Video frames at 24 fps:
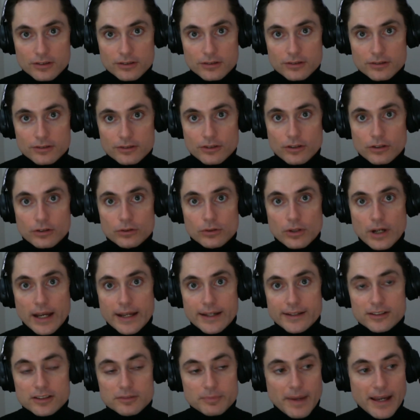so I
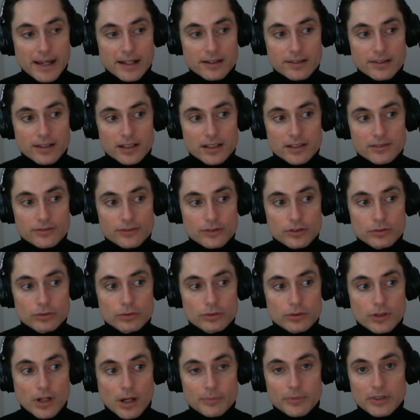expect that if you
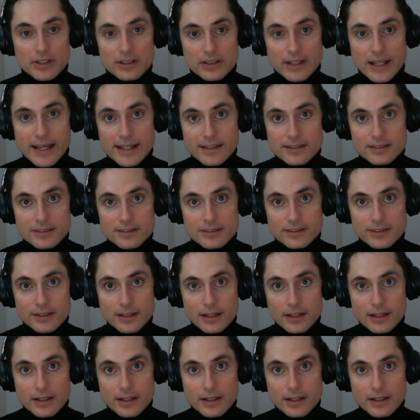come to class,